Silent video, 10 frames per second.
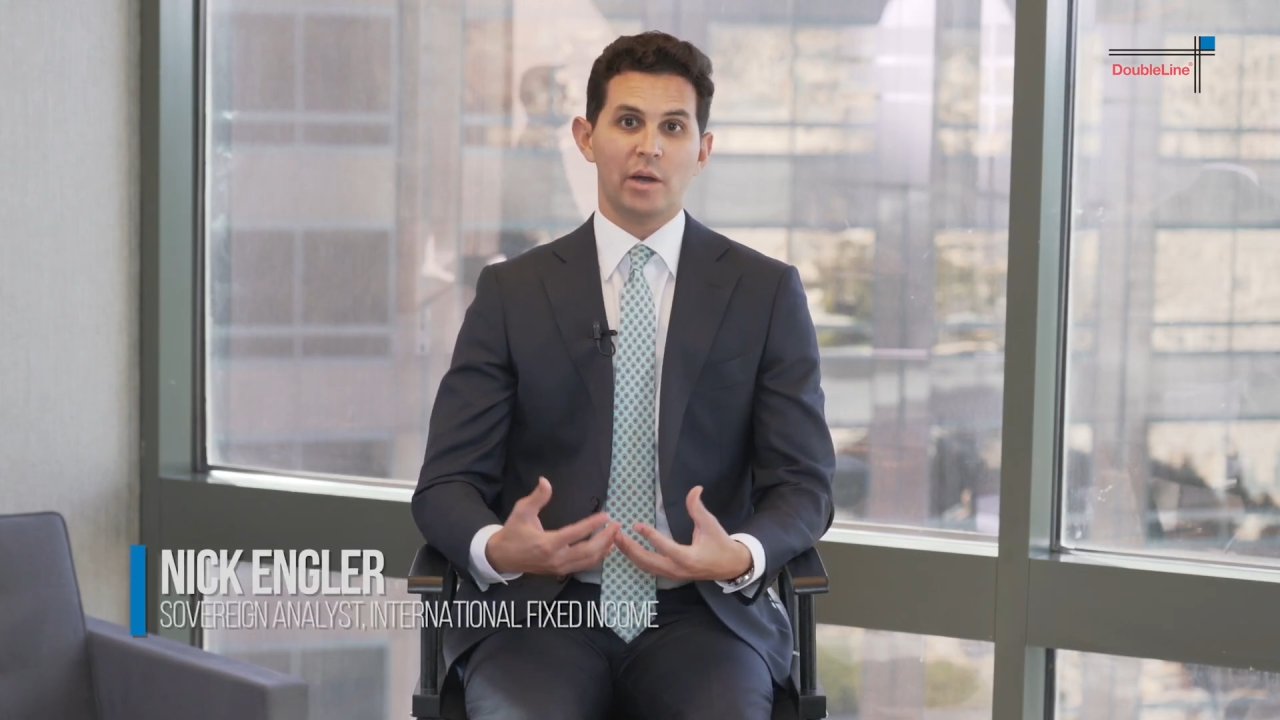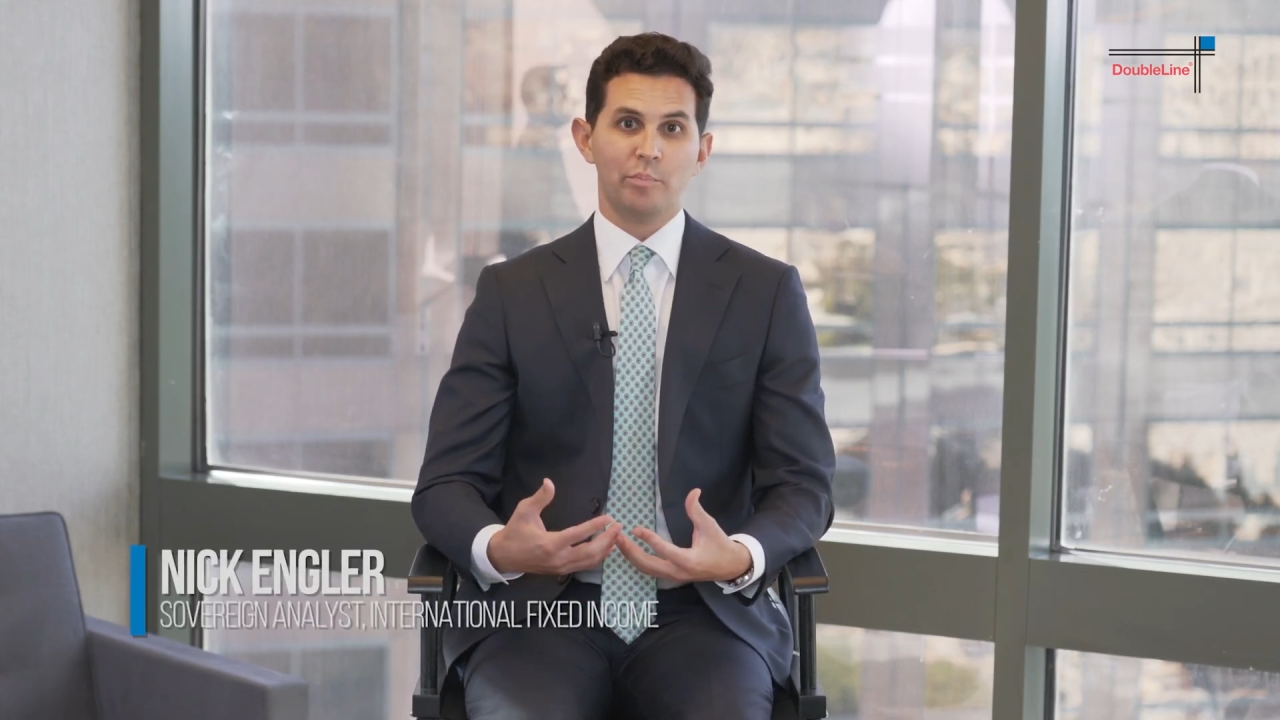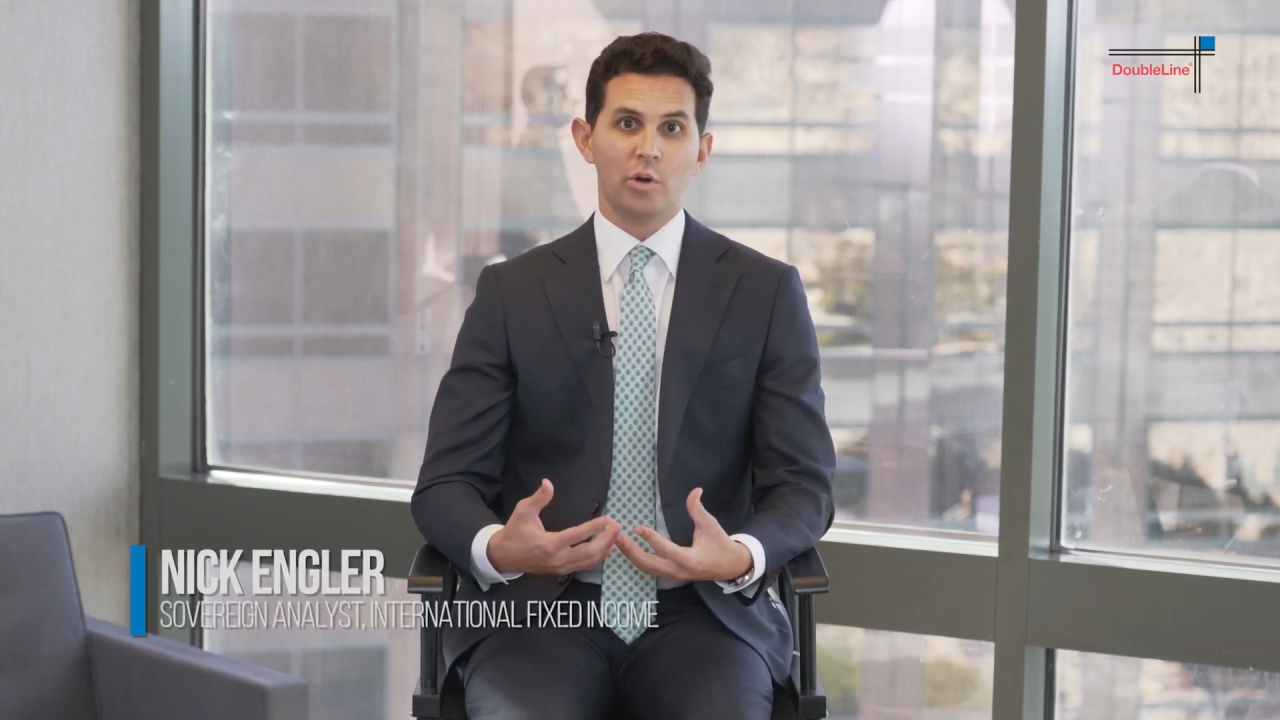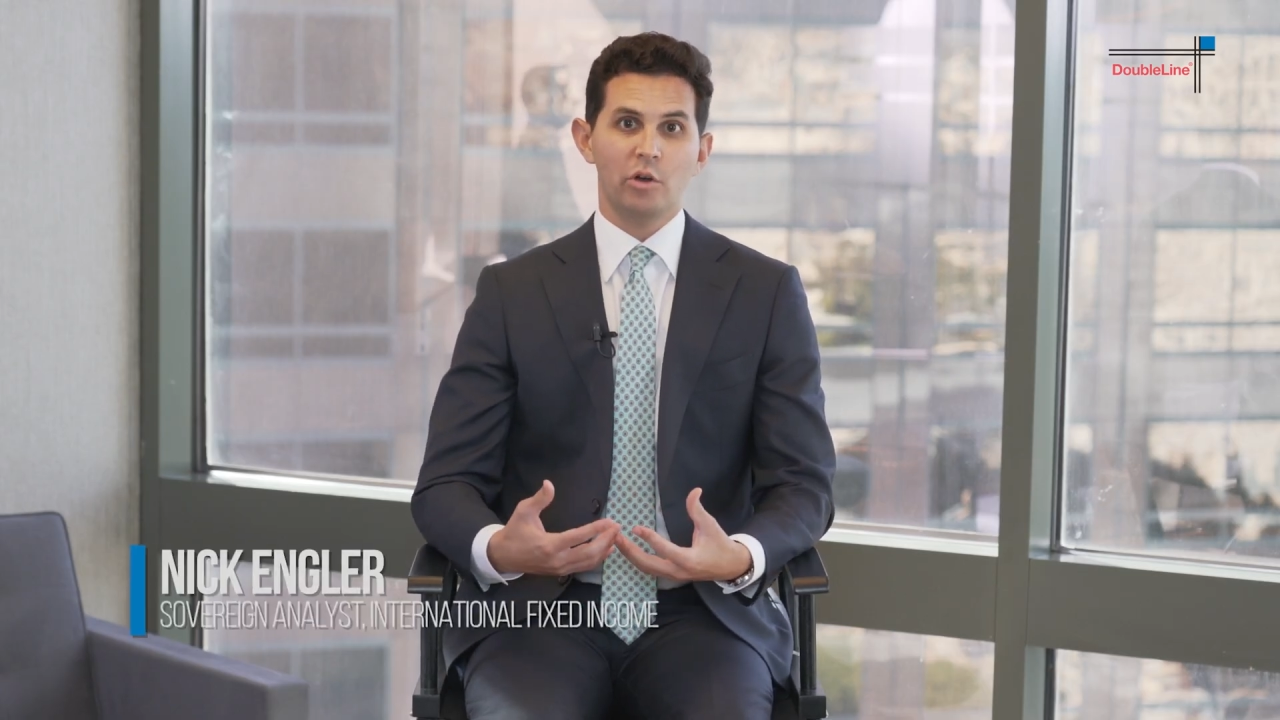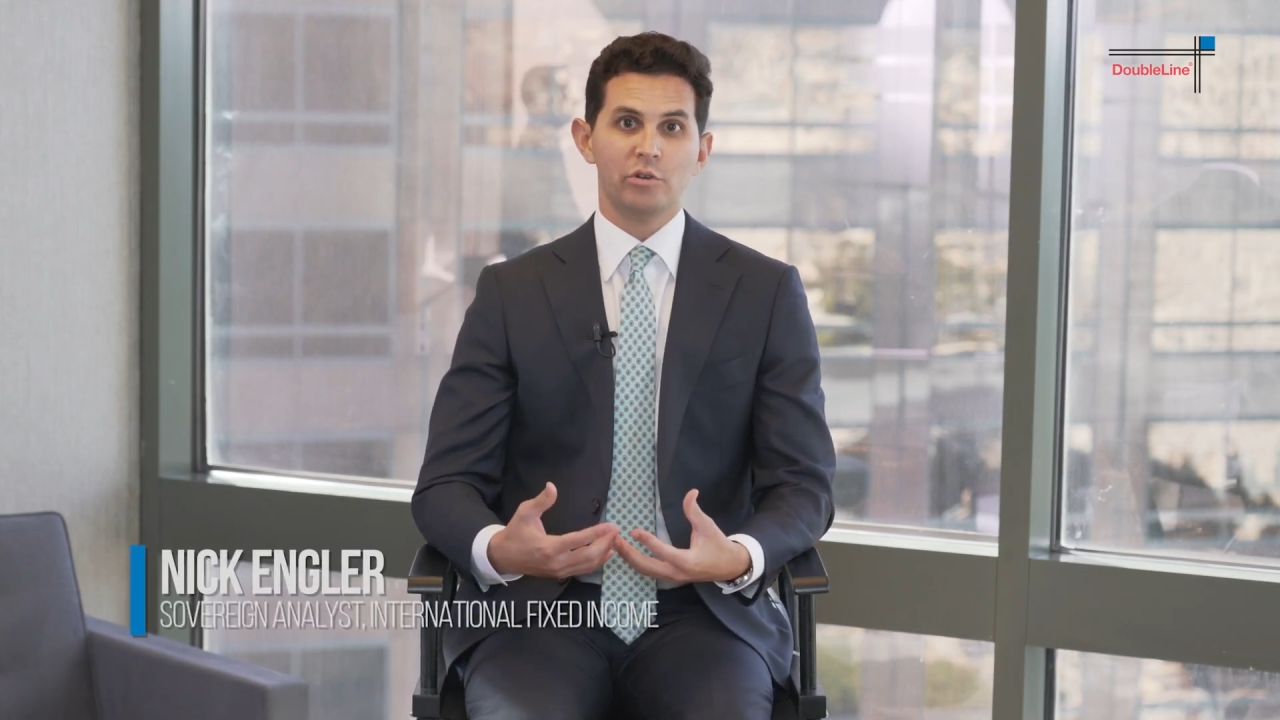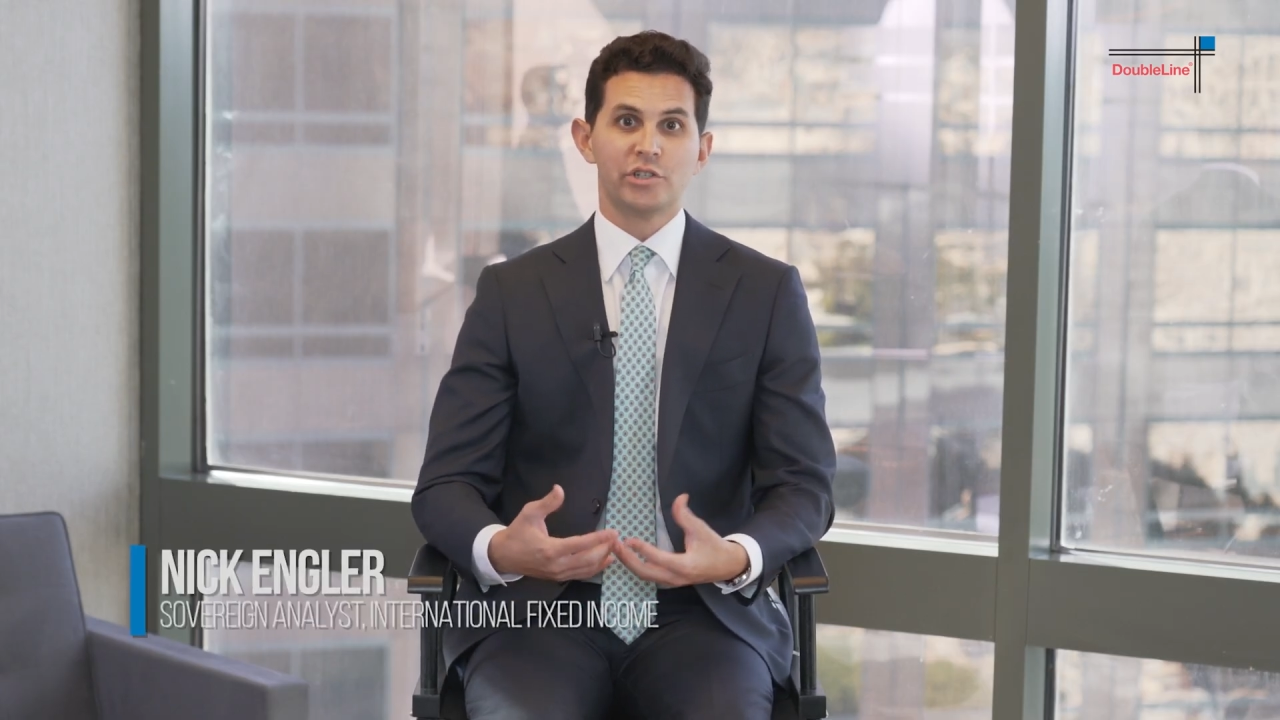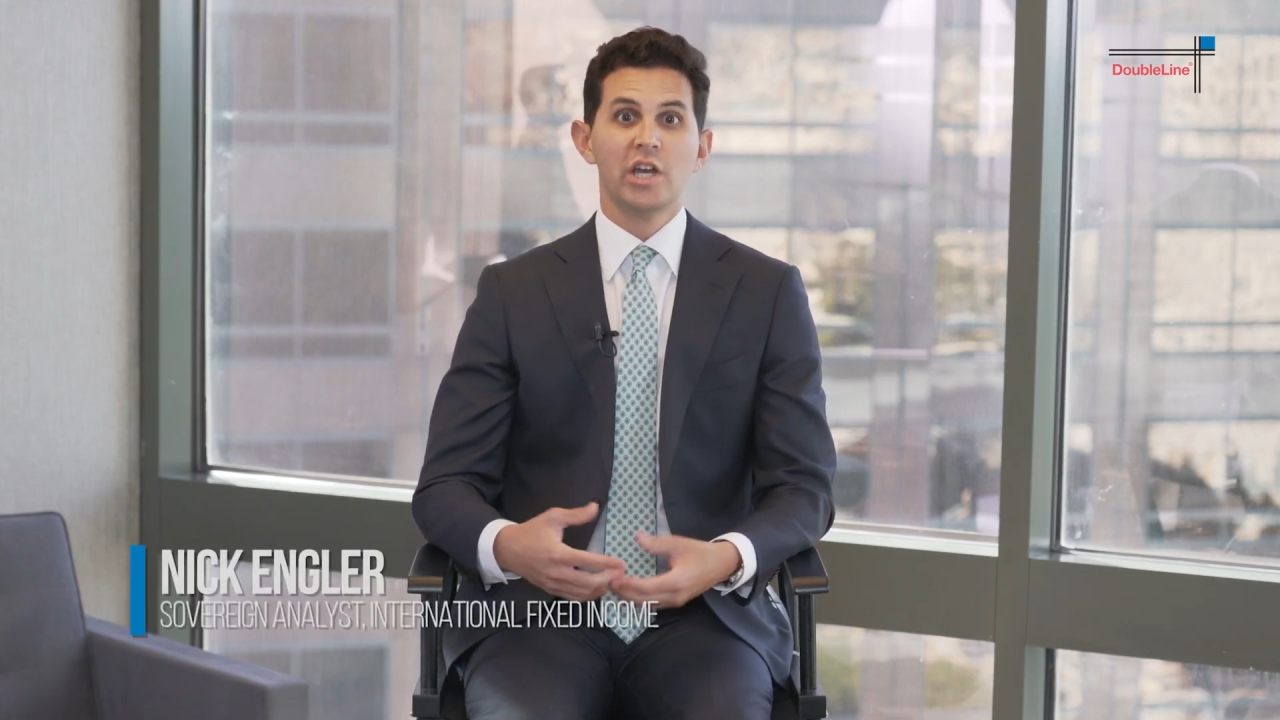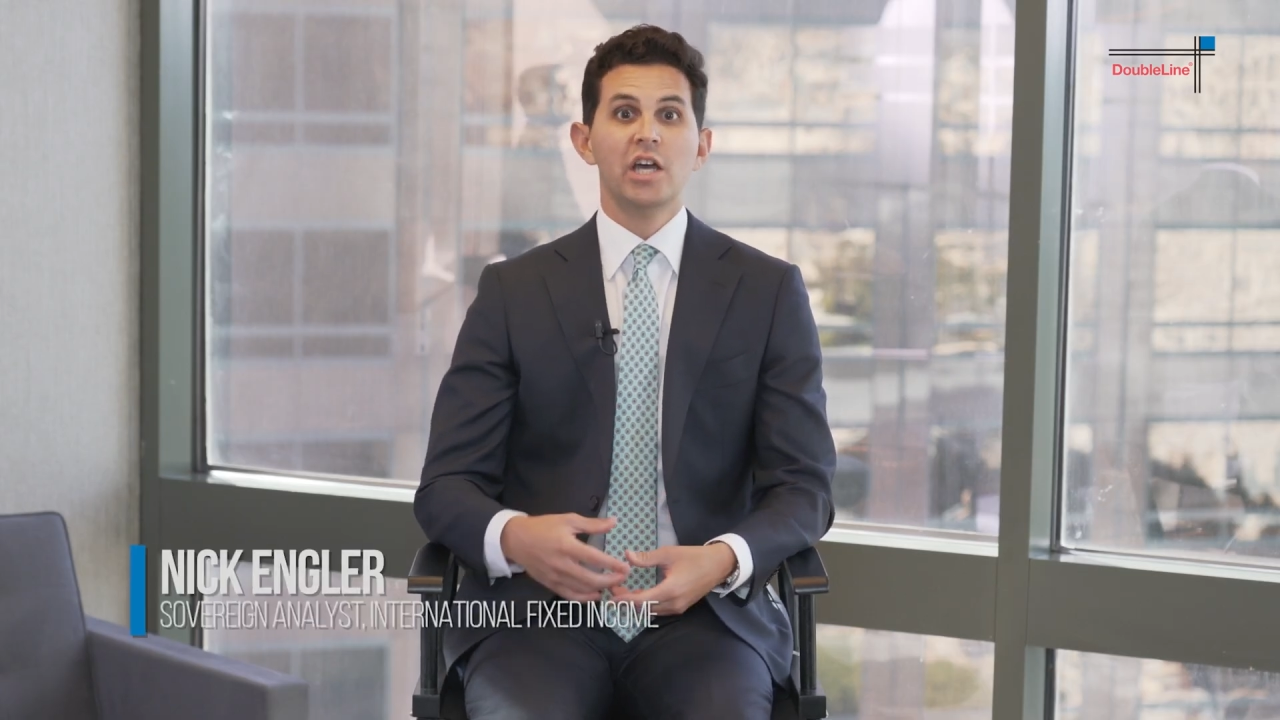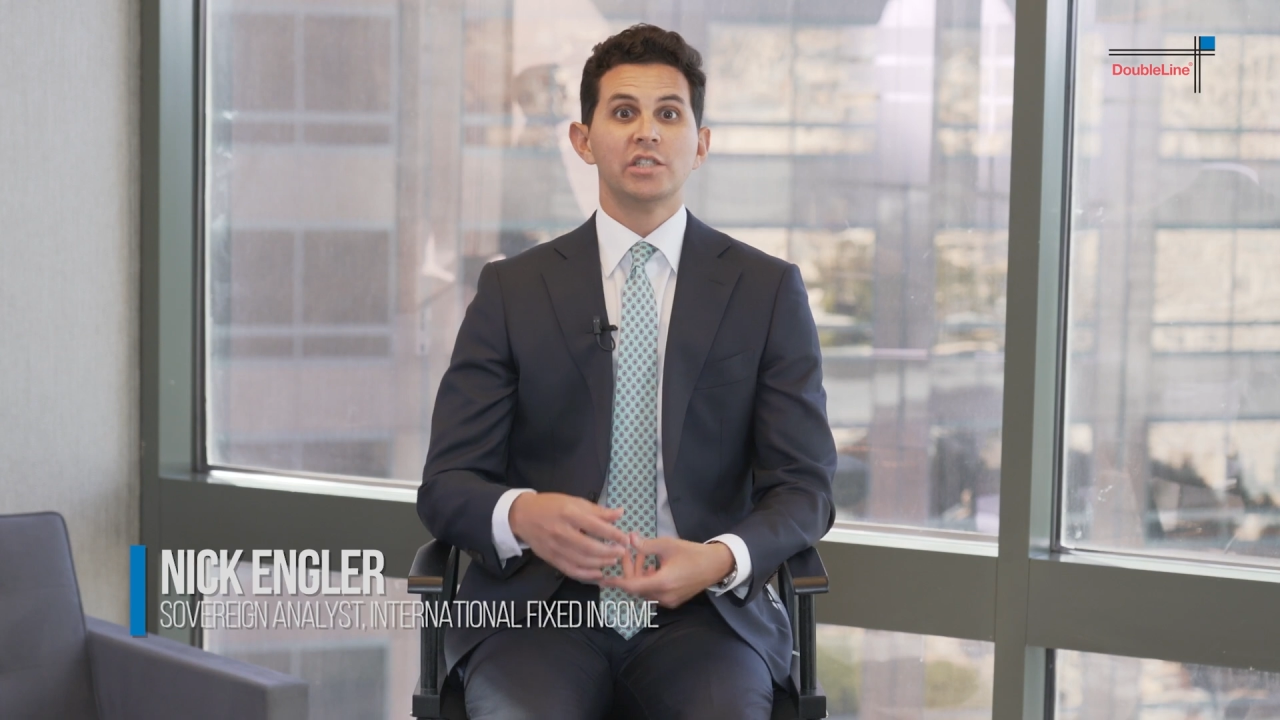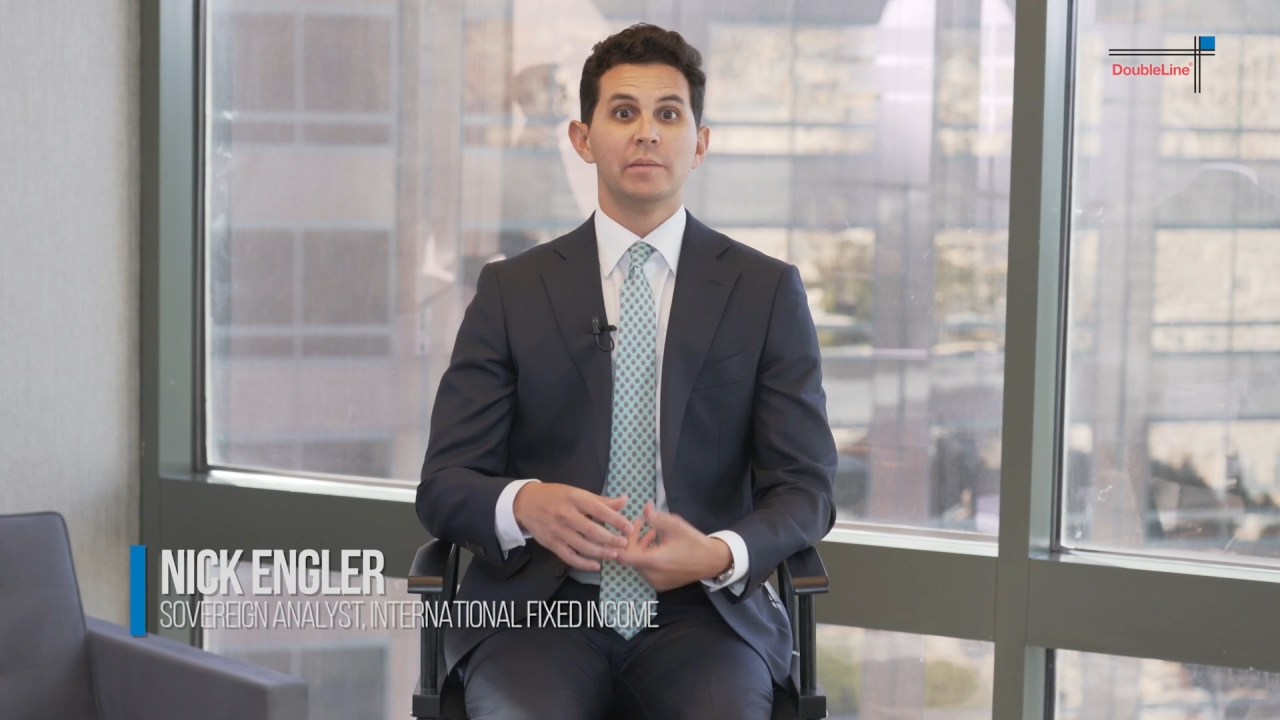approach